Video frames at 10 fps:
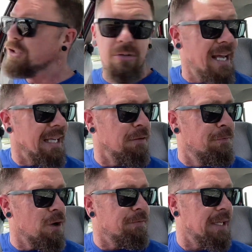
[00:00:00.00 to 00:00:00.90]
you take your
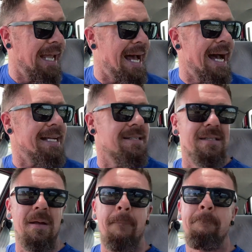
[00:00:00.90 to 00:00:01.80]
foot off the
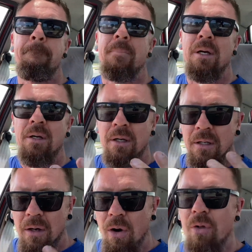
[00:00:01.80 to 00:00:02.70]
gas,
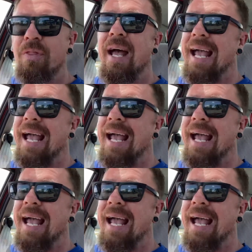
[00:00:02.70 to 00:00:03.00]
the